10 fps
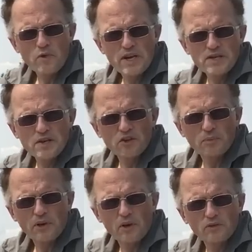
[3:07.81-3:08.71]
regions,
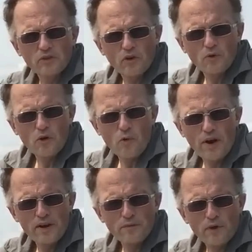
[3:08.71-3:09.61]
but also no
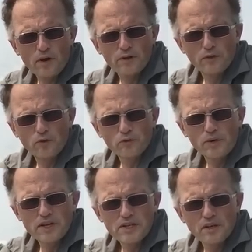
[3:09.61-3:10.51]
rainfall in those
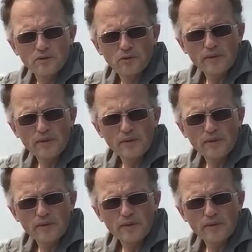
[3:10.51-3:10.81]
regions.